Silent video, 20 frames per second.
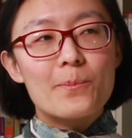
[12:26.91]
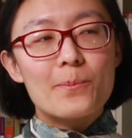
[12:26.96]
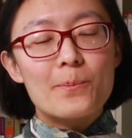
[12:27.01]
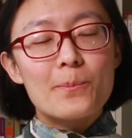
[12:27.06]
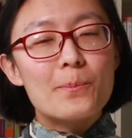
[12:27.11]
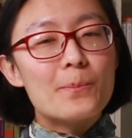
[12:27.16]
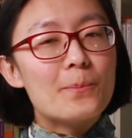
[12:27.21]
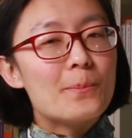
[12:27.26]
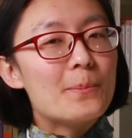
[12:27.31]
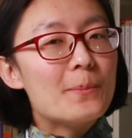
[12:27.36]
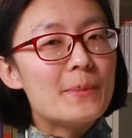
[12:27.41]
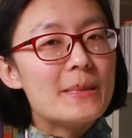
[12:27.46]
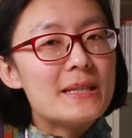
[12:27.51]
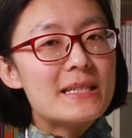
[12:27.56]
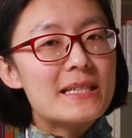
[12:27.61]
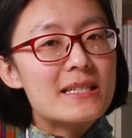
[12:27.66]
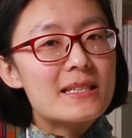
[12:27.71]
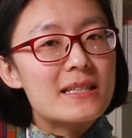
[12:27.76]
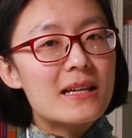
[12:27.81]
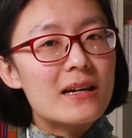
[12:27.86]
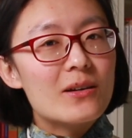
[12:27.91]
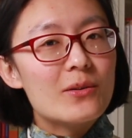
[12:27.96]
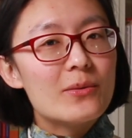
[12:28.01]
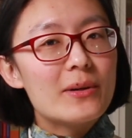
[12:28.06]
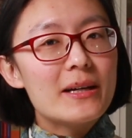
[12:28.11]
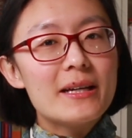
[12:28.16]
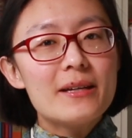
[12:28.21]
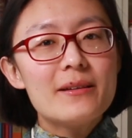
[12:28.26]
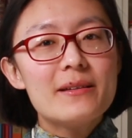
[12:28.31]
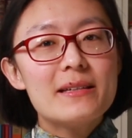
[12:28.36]
Mrs.
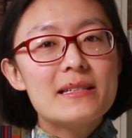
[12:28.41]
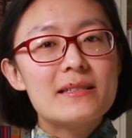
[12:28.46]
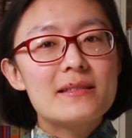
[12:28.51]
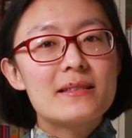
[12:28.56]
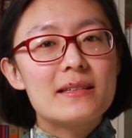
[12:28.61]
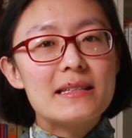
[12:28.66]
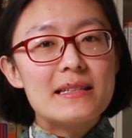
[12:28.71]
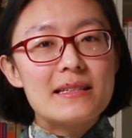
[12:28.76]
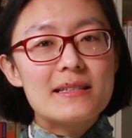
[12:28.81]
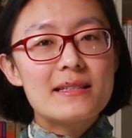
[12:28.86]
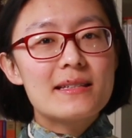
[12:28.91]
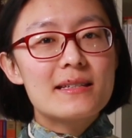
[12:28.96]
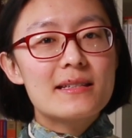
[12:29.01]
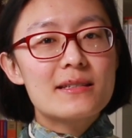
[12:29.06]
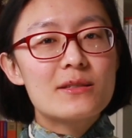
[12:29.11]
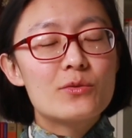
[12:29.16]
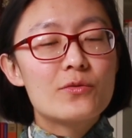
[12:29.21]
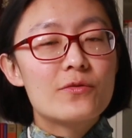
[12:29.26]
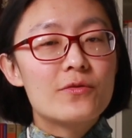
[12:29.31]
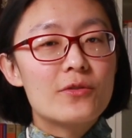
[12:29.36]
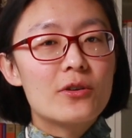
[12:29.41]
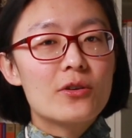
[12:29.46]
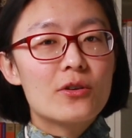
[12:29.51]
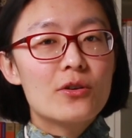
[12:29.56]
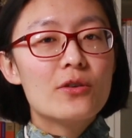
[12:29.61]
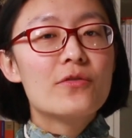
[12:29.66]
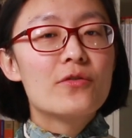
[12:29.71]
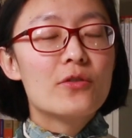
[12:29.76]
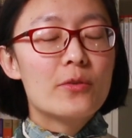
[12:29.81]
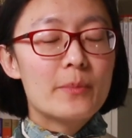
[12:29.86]
Dalloway is the easiest to
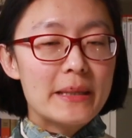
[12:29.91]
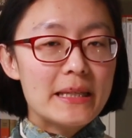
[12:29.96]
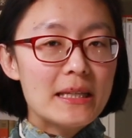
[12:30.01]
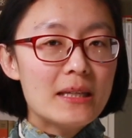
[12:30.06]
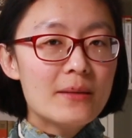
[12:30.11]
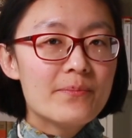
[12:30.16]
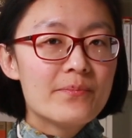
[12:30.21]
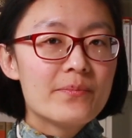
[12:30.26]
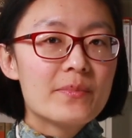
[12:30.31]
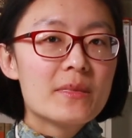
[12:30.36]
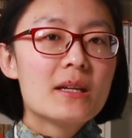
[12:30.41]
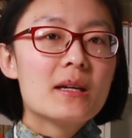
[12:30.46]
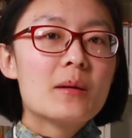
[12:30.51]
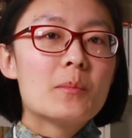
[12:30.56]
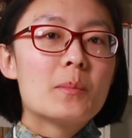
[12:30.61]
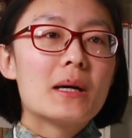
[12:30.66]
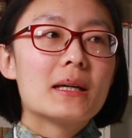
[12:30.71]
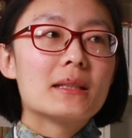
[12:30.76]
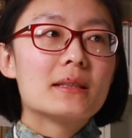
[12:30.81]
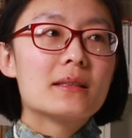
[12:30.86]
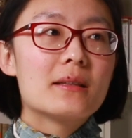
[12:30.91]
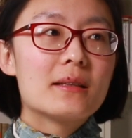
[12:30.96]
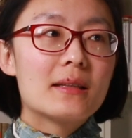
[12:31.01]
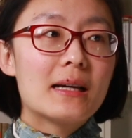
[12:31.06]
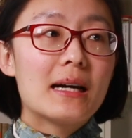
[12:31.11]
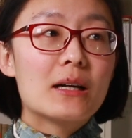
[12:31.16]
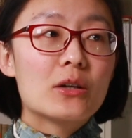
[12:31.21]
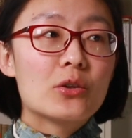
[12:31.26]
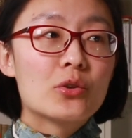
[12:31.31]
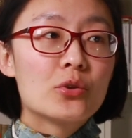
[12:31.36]
follow for me, but
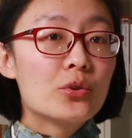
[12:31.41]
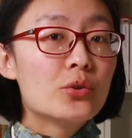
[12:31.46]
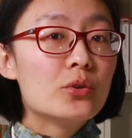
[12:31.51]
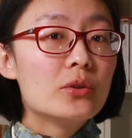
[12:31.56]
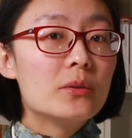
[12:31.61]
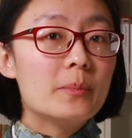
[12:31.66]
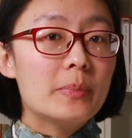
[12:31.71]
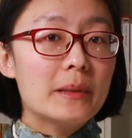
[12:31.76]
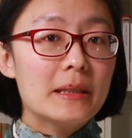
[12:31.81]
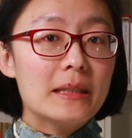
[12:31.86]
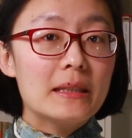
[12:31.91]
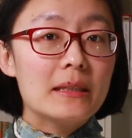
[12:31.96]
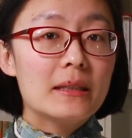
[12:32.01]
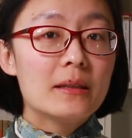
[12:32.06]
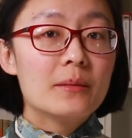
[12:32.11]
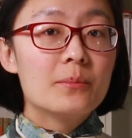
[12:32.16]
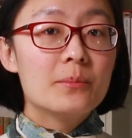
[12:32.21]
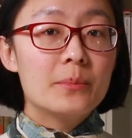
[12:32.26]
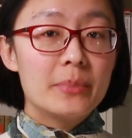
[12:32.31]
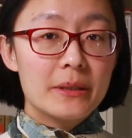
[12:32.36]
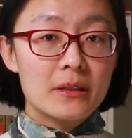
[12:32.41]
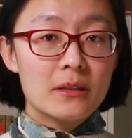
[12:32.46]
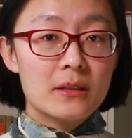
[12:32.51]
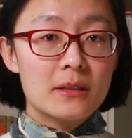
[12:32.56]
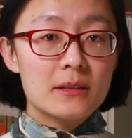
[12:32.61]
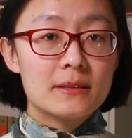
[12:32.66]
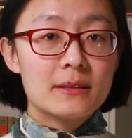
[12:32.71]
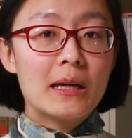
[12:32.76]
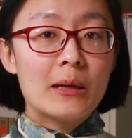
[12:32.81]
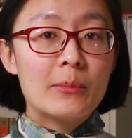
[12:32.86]
that could be
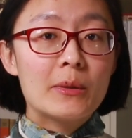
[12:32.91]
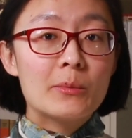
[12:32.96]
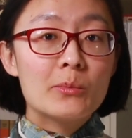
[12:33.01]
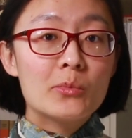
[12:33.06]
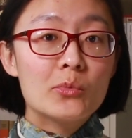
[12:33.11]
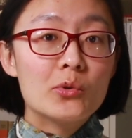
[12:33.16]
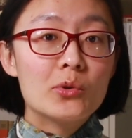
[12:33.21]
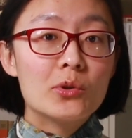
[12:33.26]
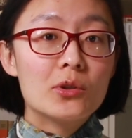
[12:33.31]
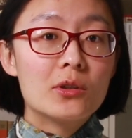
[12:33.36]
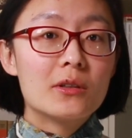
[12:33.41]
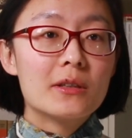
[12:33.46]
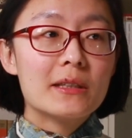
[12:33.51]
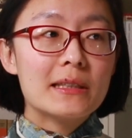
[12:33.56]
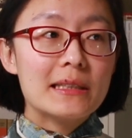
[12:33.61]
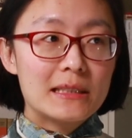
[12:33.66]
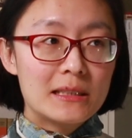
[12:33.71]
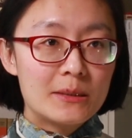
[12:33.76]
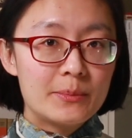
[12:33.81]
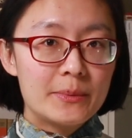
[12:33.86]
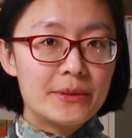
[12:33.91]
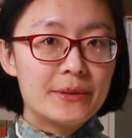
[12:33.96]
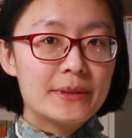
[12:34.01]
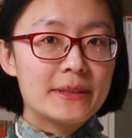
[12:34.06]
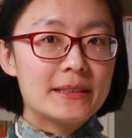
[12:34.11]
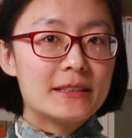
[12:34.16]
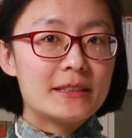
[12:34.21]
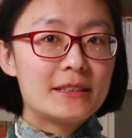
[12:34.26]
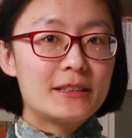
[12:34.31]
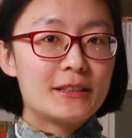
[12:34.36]
because I'm a more
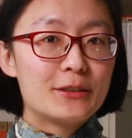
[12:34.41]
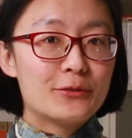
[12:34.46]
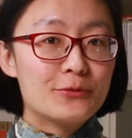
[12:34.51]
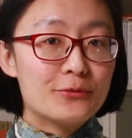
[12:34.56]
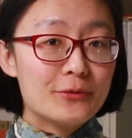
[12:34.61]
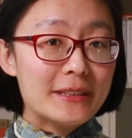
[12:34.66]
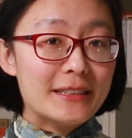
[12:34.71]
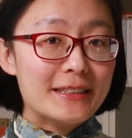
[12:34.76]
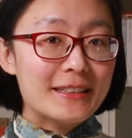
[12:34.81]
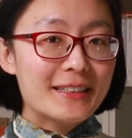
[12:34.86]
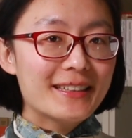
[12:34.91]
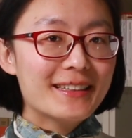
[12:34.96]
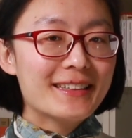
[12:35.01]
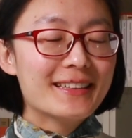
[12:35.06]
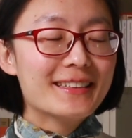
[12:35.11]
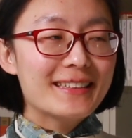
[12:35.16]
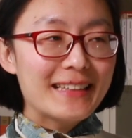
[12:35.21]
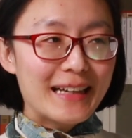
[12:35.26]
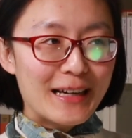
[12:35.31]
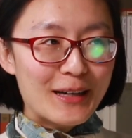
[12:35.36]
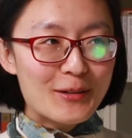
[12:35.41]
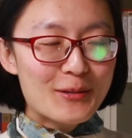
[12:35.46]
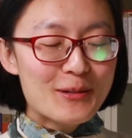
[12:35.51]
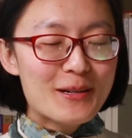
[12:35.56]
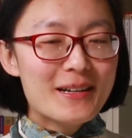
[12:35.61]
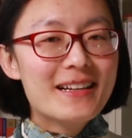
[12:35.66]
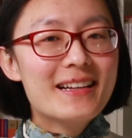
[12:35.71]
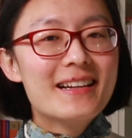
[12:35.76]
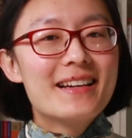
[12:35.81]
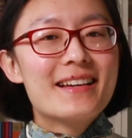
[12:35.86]
experienced reader now
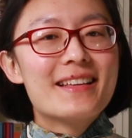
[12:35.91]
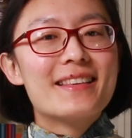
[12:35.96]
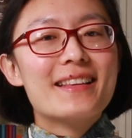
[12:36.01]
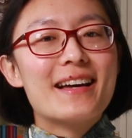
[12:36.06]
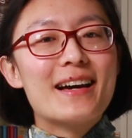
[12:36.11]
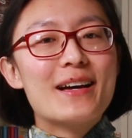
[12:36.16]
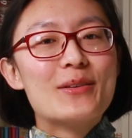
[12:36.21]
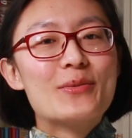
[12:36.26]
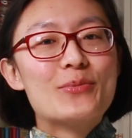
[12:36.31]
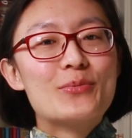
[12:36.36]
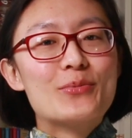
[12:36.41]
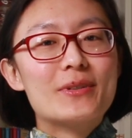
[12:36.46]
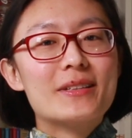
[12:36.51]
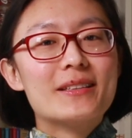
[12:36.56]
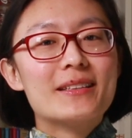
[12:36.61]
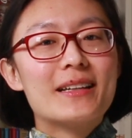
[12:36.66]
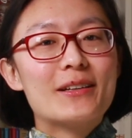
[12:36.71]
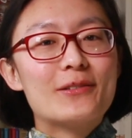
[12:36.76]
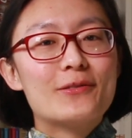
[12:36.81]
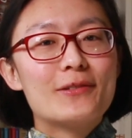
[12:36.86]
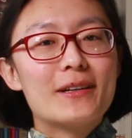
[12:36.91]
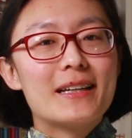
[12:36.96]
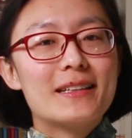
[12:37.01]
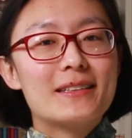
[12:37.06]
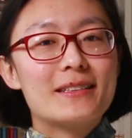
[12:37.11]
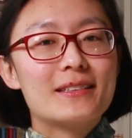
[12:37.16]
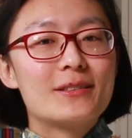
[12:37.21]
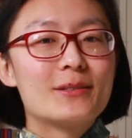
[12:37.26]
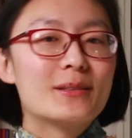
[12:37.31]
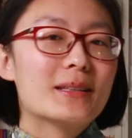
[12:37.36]
than when I
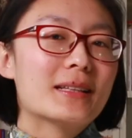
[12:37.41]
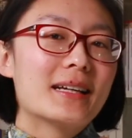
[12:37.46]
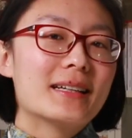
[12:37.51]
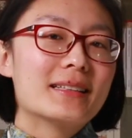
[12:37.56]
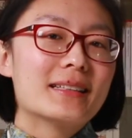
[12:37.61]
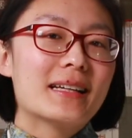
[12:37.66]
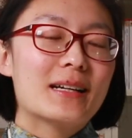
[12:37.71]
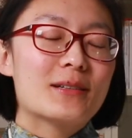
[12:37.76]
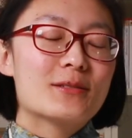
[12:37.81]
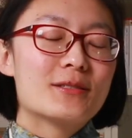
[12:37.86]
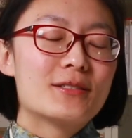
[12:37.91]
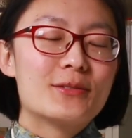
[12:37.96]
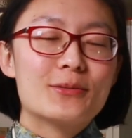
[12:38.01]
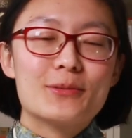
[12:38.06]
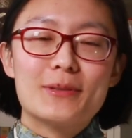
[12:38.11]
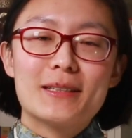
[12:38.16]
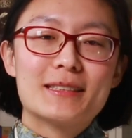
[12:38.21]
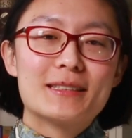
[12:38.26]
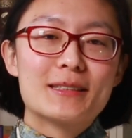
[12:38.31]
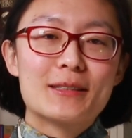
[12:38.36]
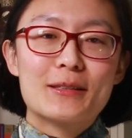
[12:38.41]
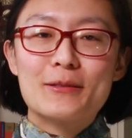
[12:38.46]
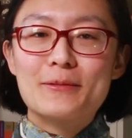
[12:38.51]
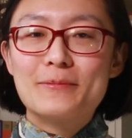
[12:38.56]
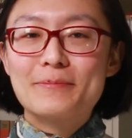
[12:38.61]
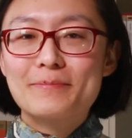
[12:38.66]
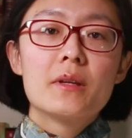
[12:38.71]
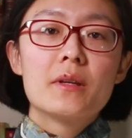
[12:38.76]
read To the Lighthouse 2 years ago.